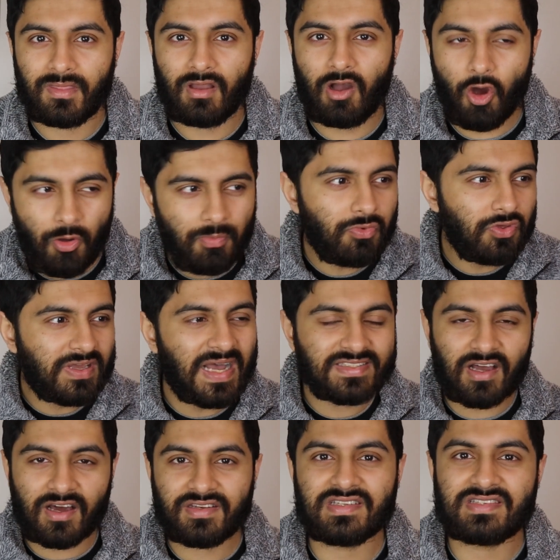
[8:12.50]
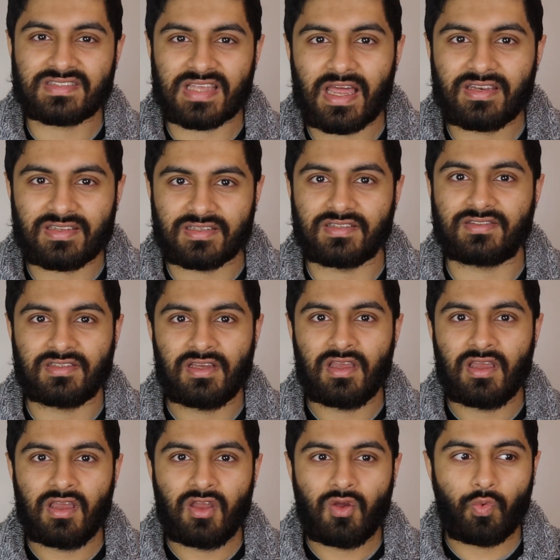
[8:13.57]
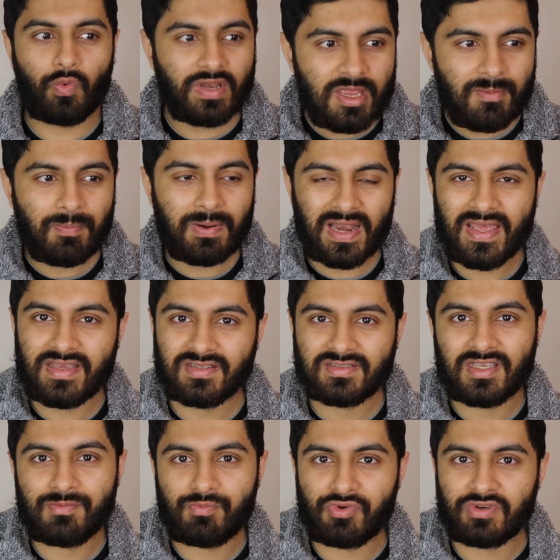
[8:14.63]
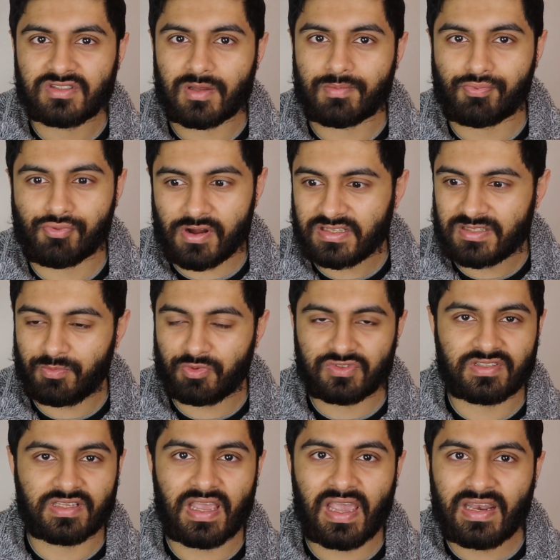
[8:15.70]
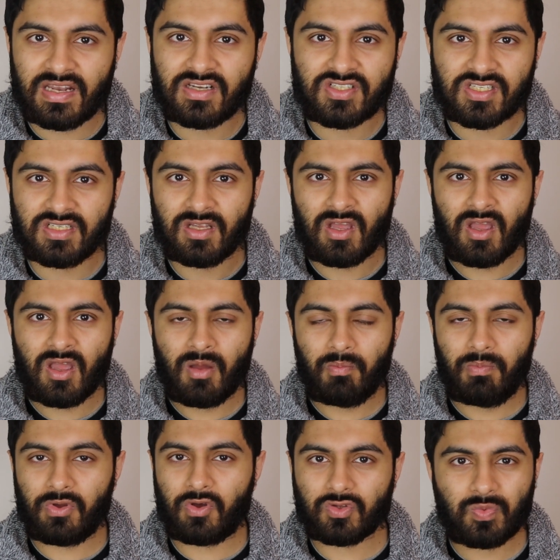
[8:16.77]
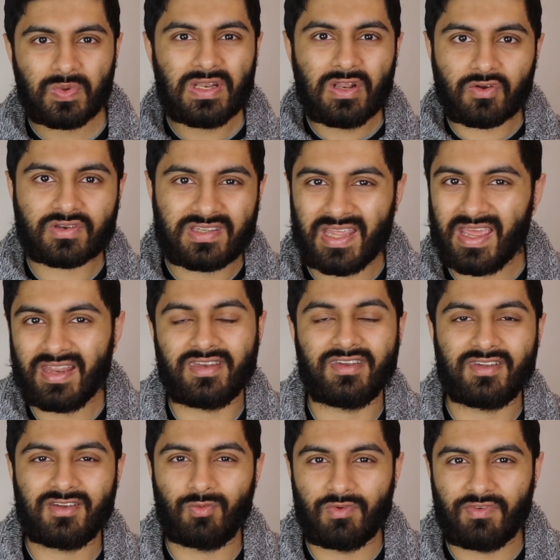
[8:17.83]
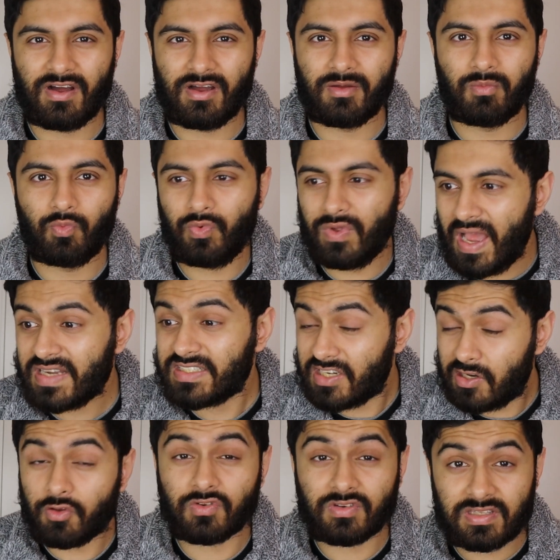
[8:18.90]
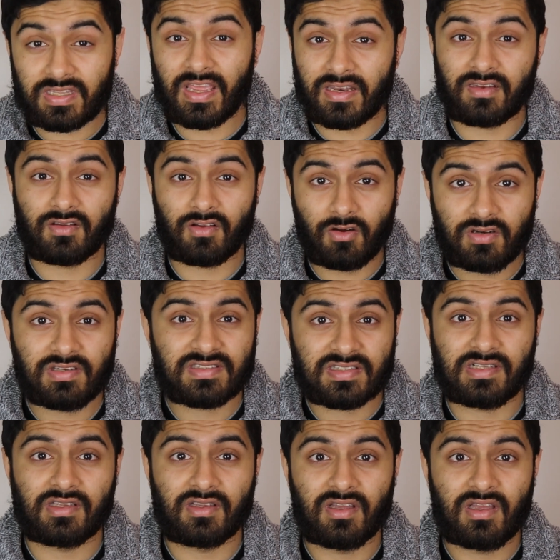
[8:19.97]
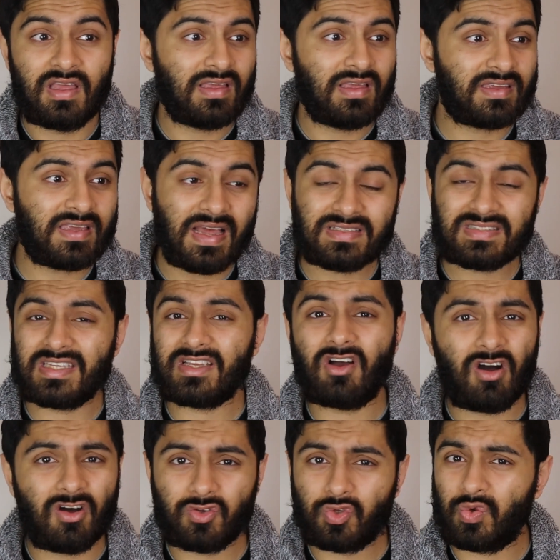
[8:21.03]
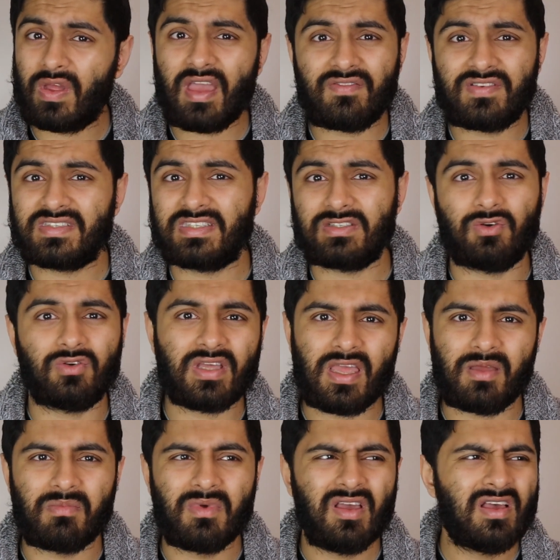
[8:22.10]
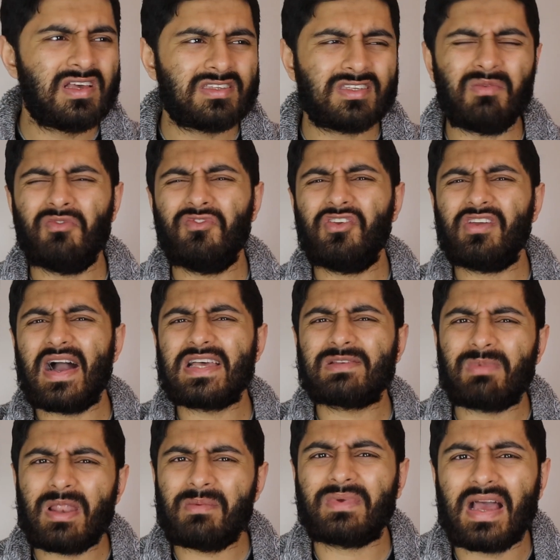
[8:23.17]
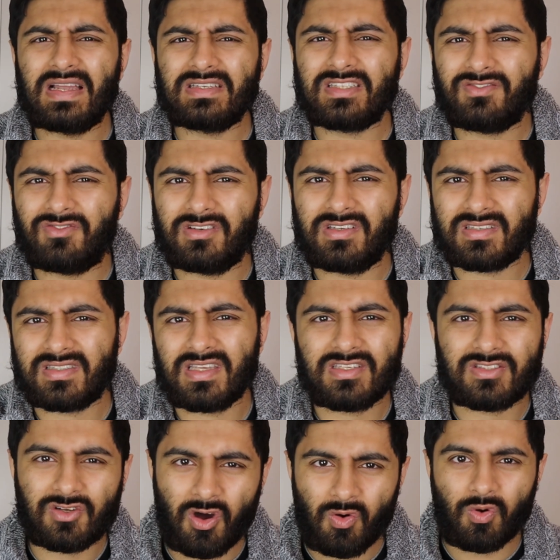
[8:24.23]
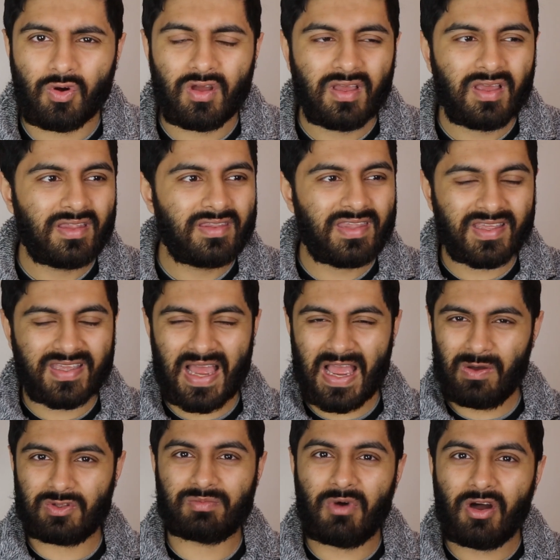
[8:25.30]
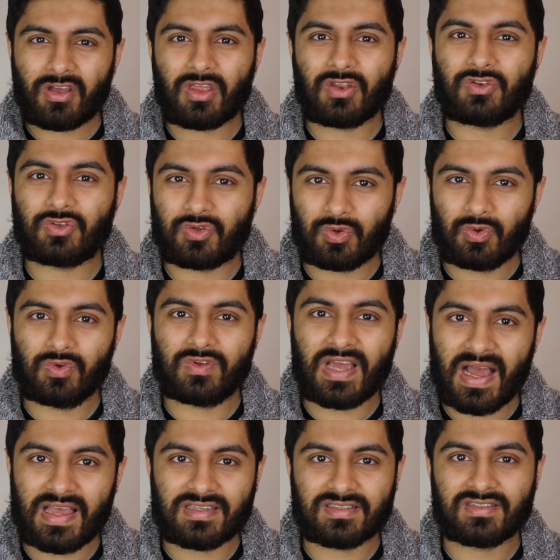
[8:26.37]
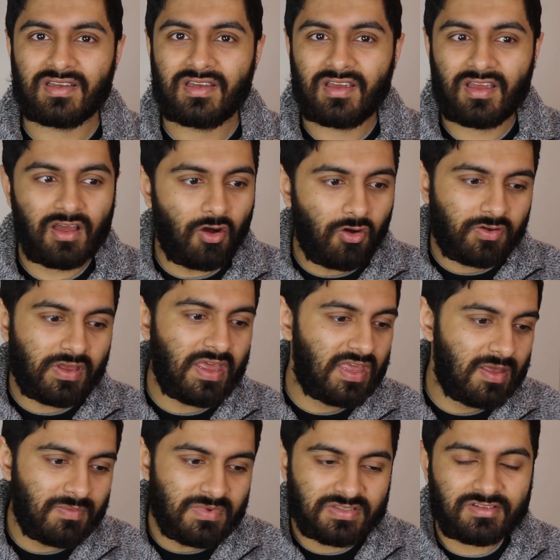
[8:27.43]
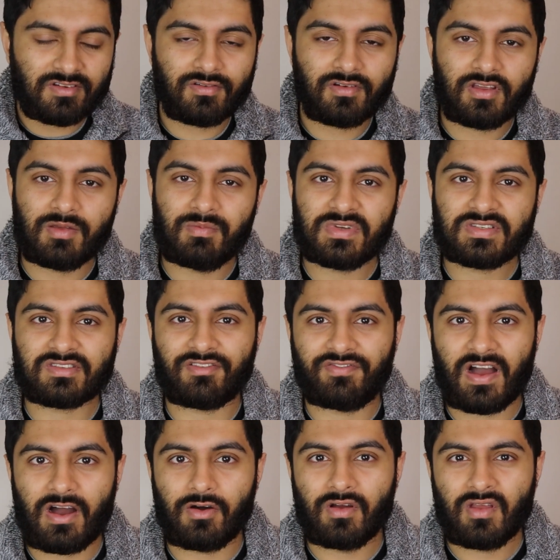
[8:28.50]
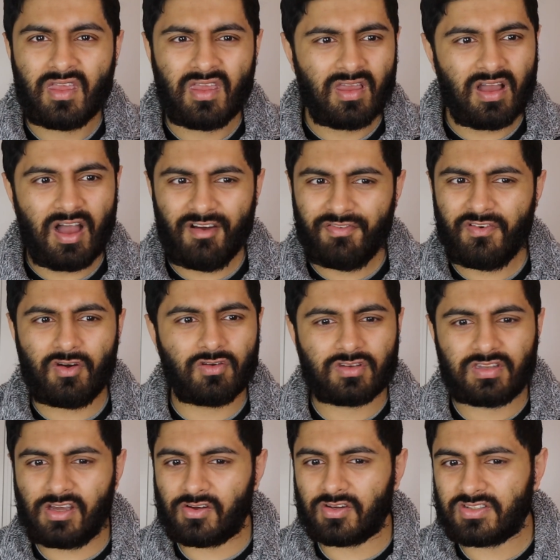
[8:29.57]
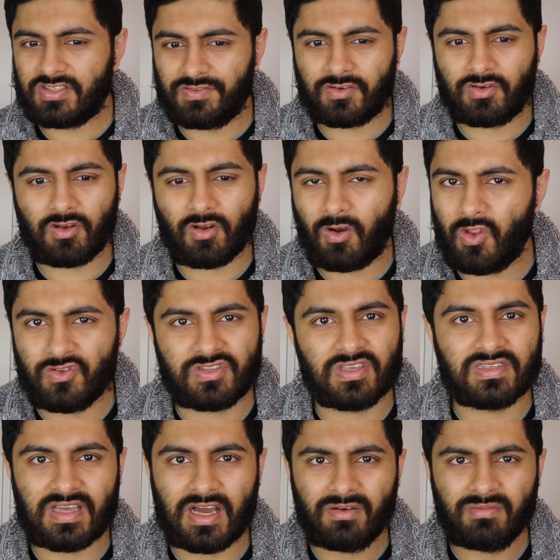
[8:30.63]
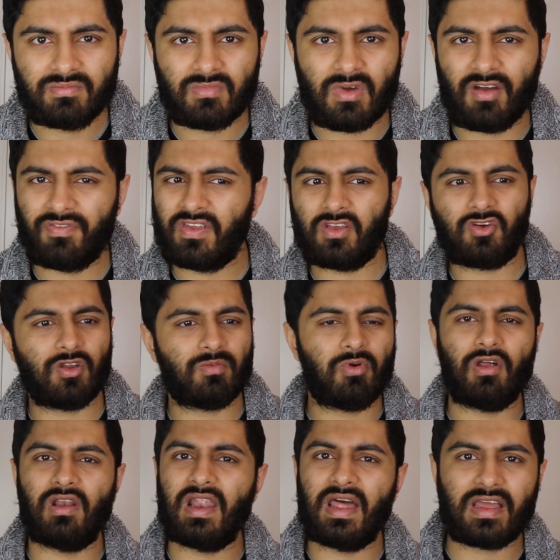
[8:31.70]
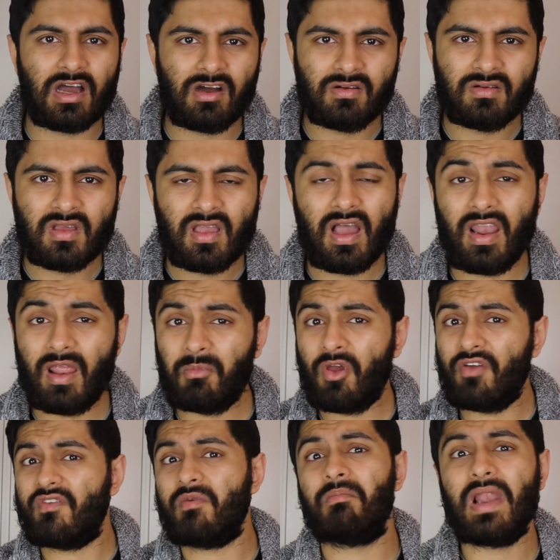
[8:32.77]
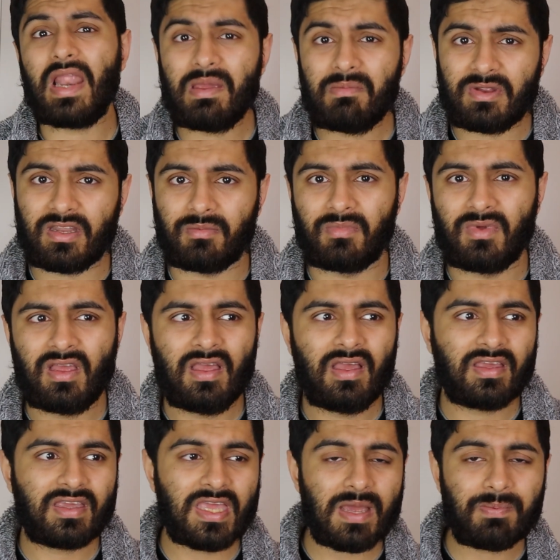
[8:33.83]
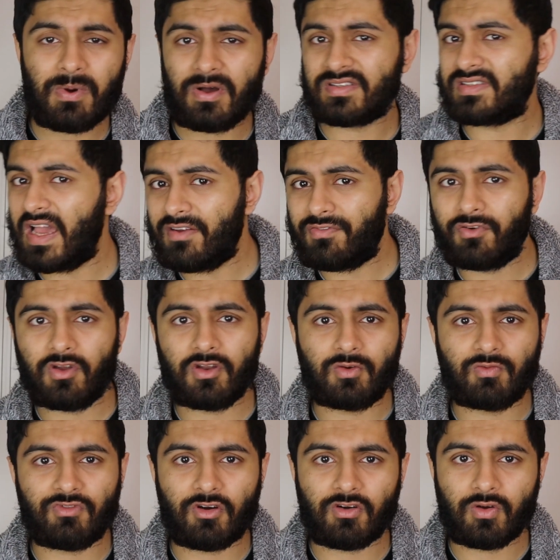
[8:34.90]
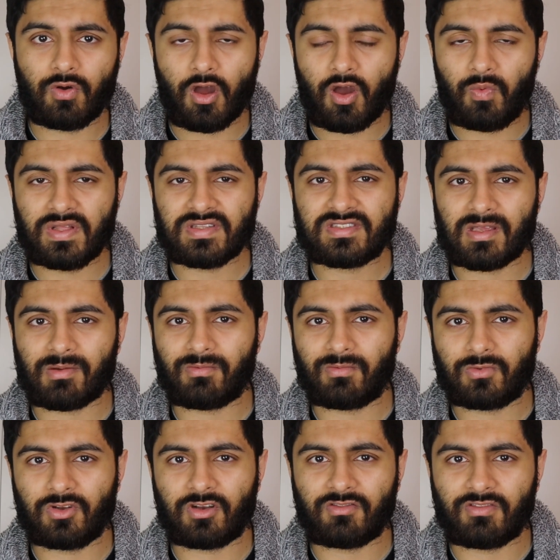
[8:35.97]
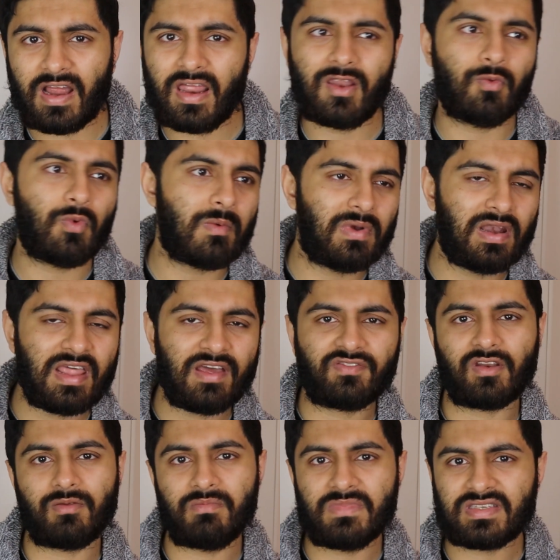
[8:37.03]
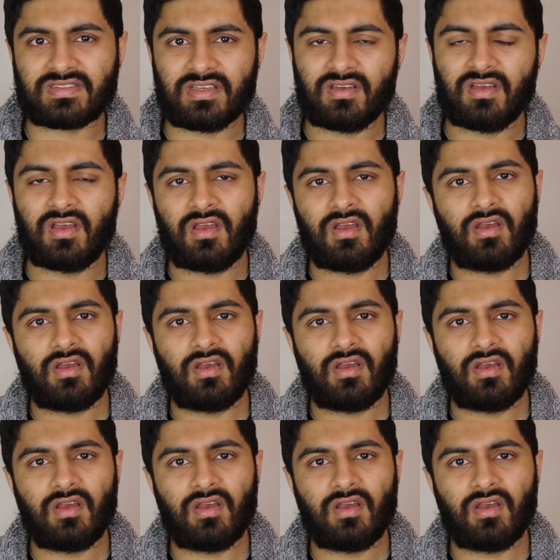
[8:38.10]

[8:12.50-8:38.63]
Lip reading: I hope you guys understand this. When he plays, he brings the press, he brings the energy, because we look dead without him. We actually look dead, honestly. Kante can't do it every single game. Some of you guys blame Kante for yesterday's goal. The guy was marking 2 guys. Okay, he missed a foul. I felt Thiago Silva could have closed it down. I think he could have put a leg up. And I'm not even blaming him. Kepa side-footed wrong, one step to the right and then went left and missed it.